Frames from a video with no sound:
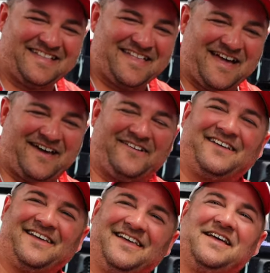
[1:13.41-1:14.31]
they do. Nah. They
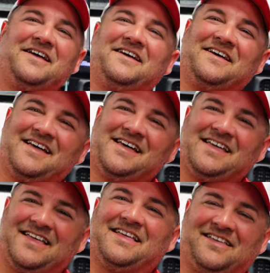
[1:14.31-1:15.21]
grind the size
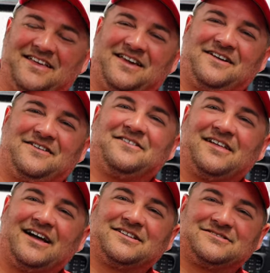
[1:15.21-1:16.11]
off of it. Yeah,
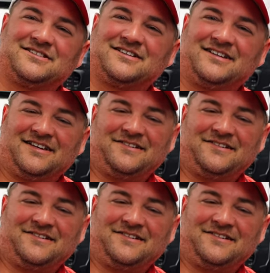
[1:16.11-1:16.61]
I can see.